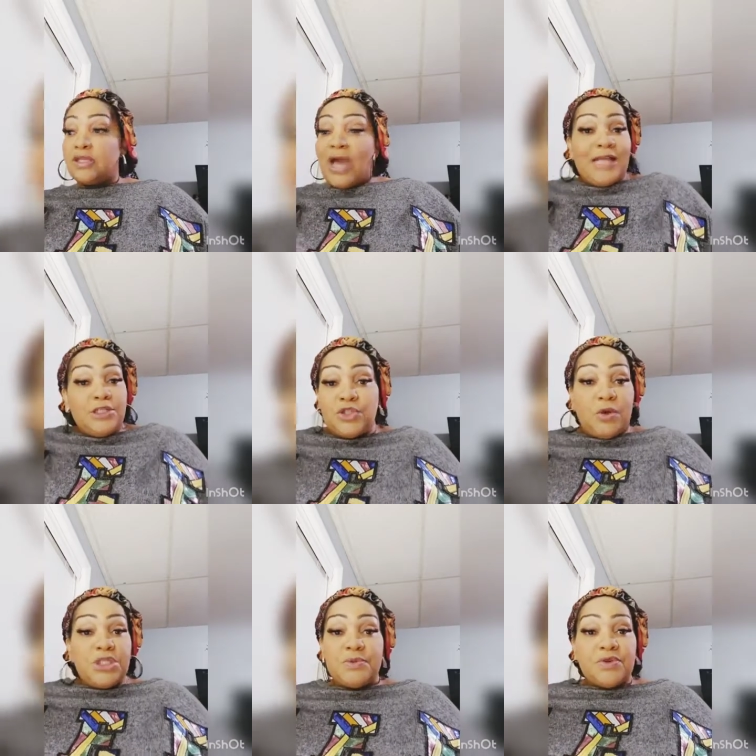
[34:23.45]
I just
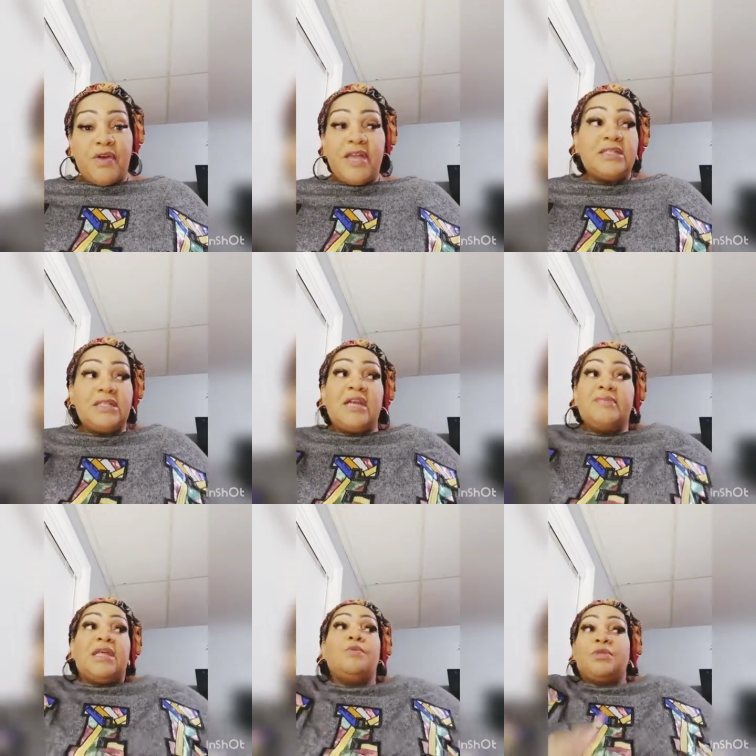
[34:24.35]
thought she was crazy. Same
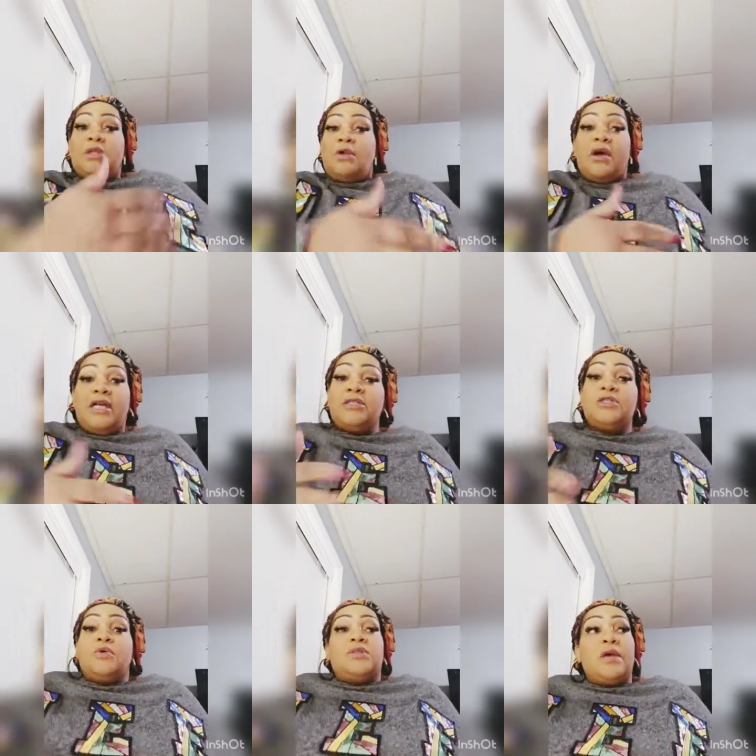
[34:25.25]
thing with the narc. I
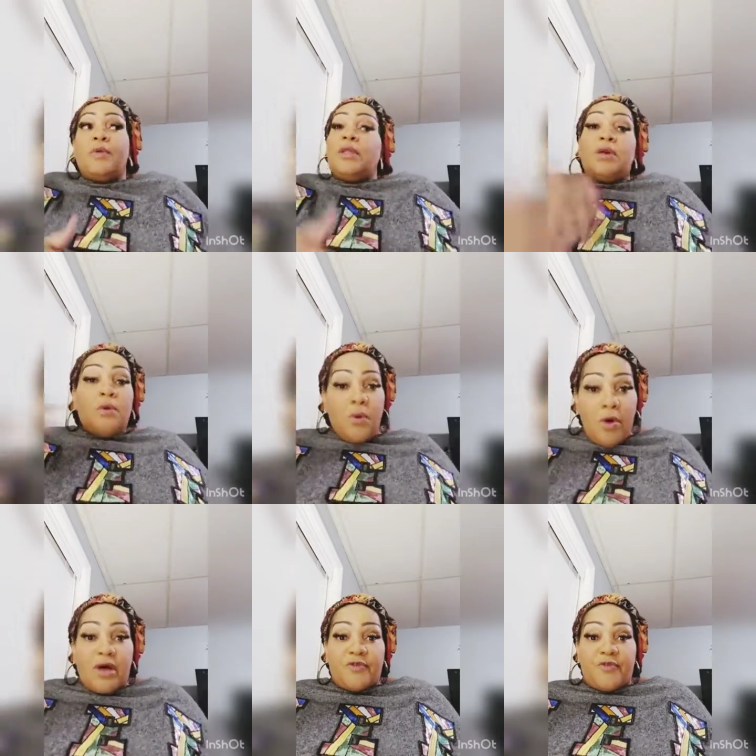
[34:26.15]
just thought they were a little
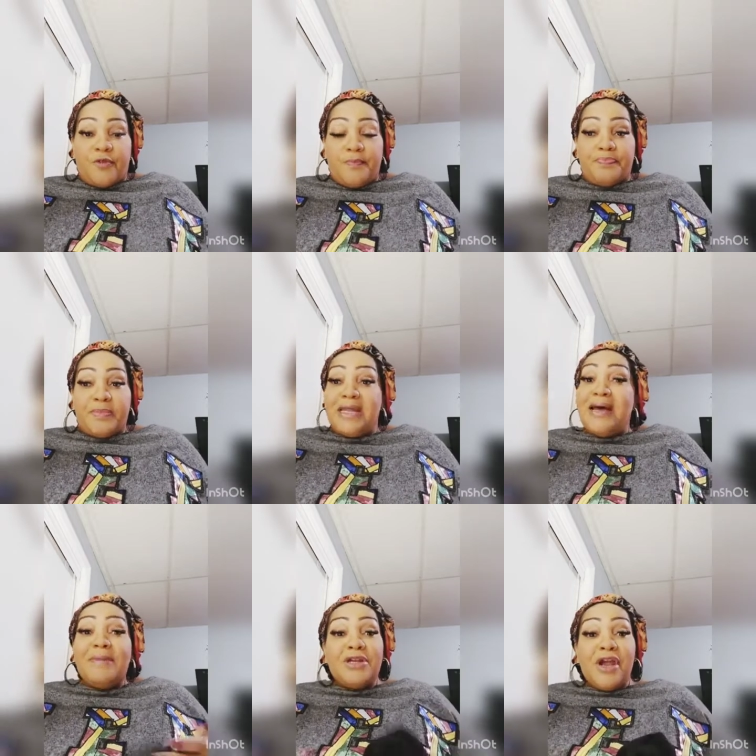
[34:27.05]
off. And
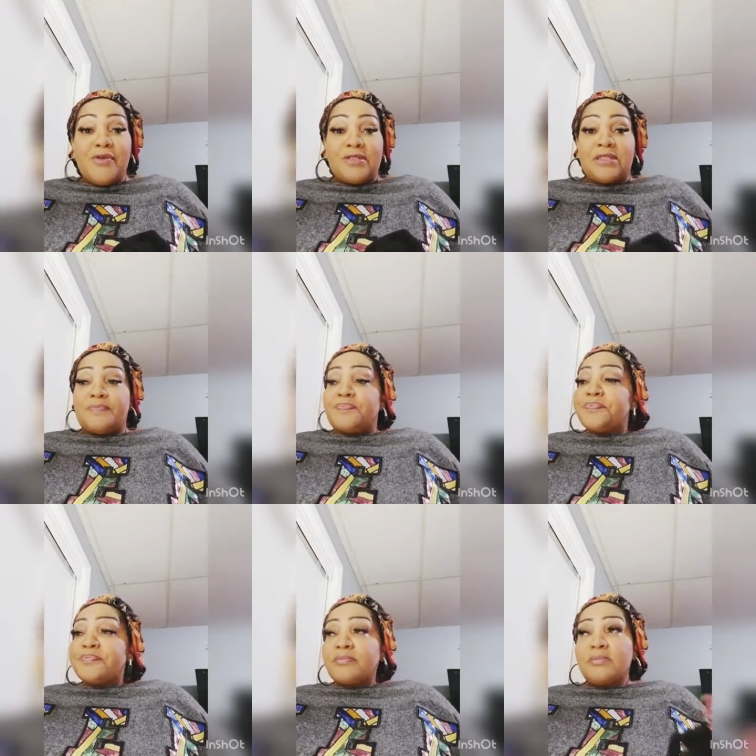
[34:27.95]
I'm a nurse.
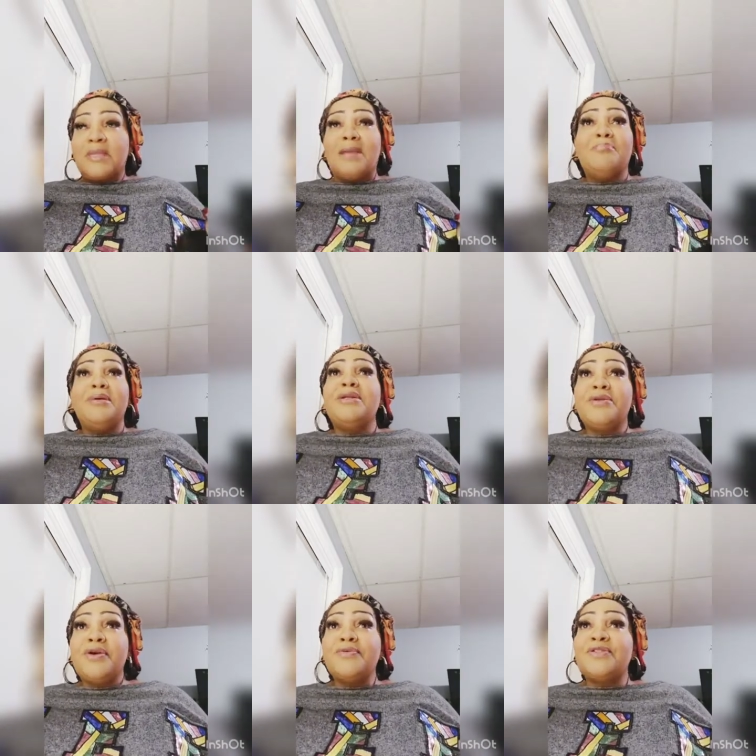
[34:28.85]
I've been a
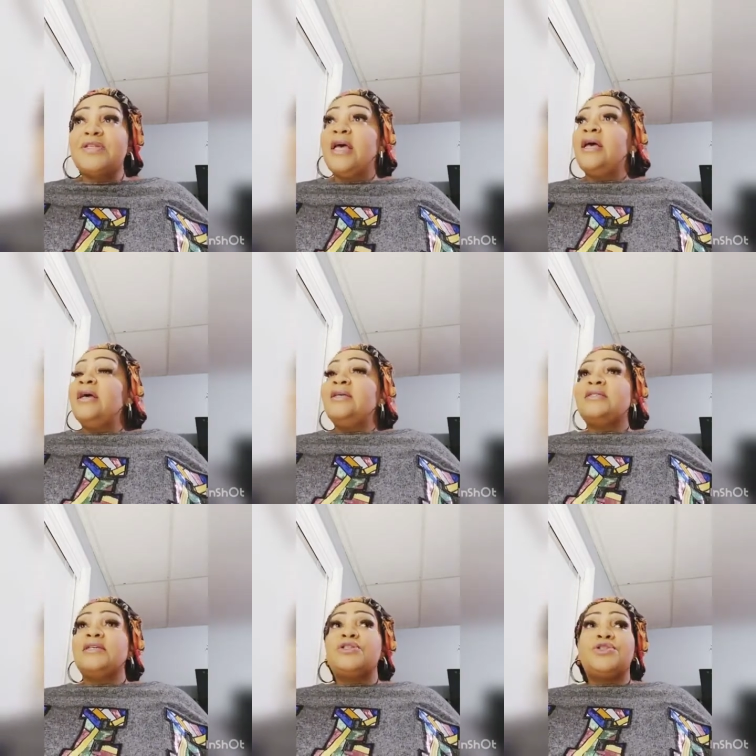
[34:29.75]
nurse
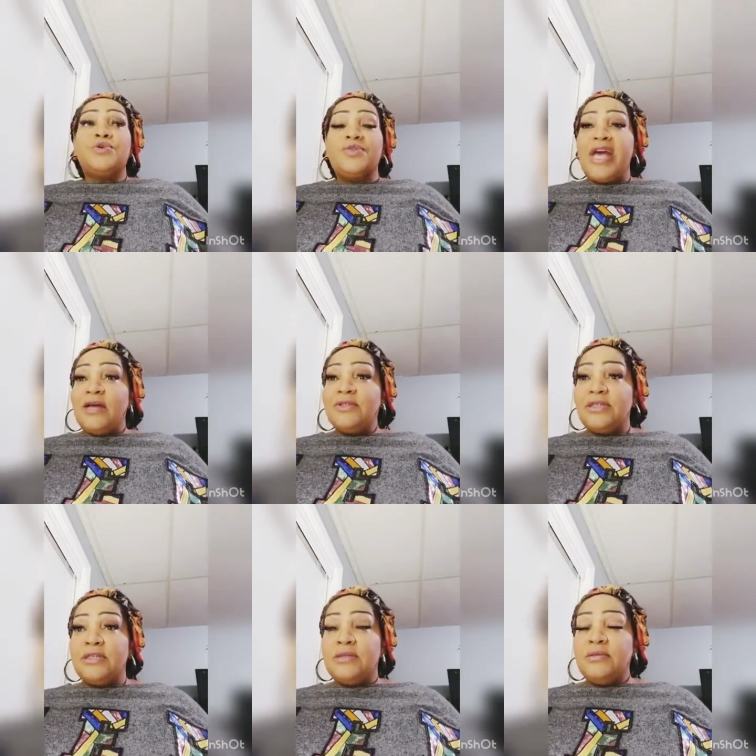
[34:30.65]
since
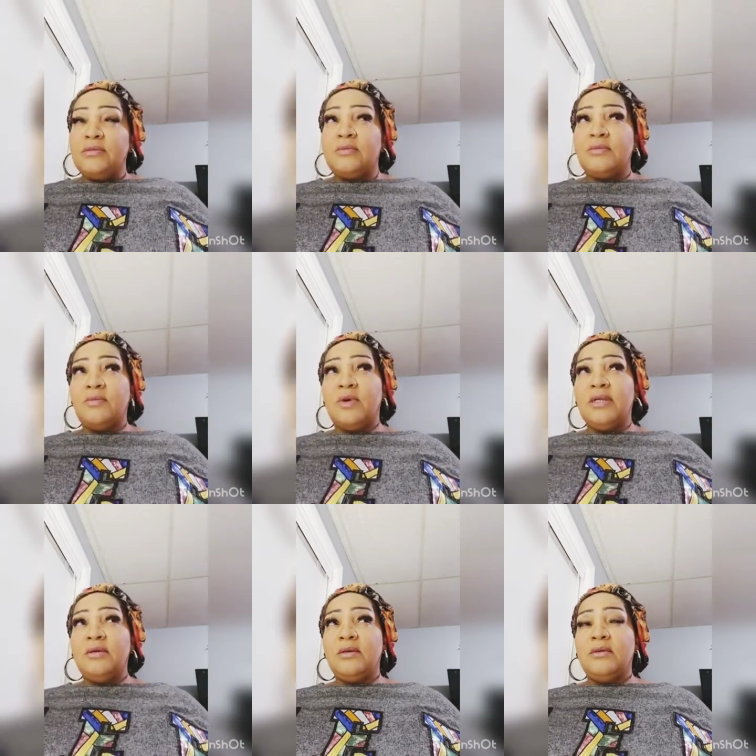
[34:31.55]

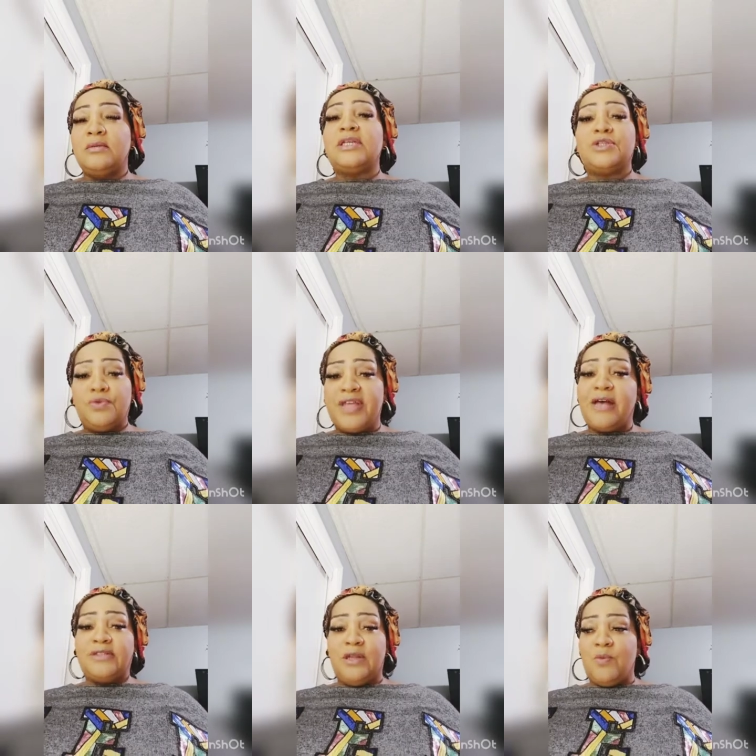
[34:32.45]
2001. Yeah,
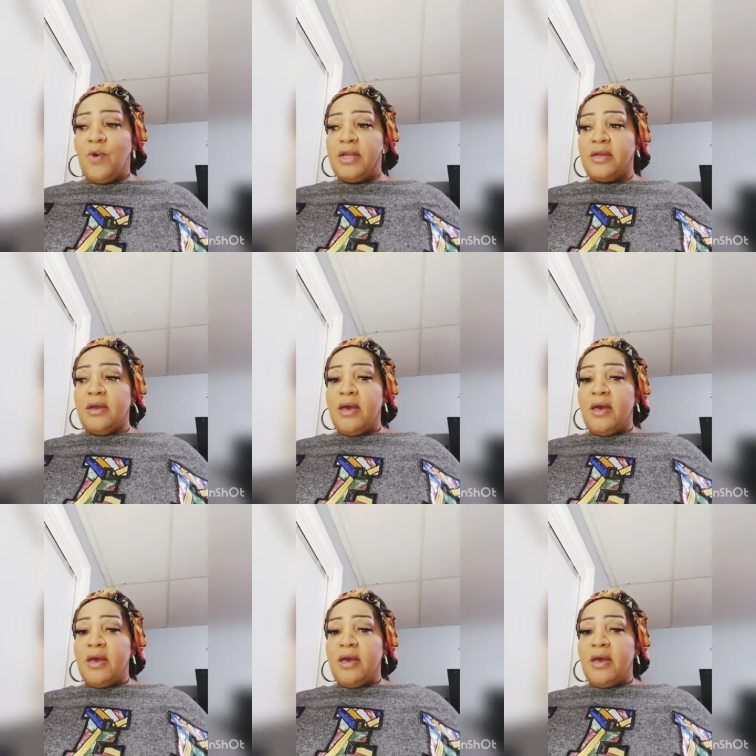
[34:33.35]
2001.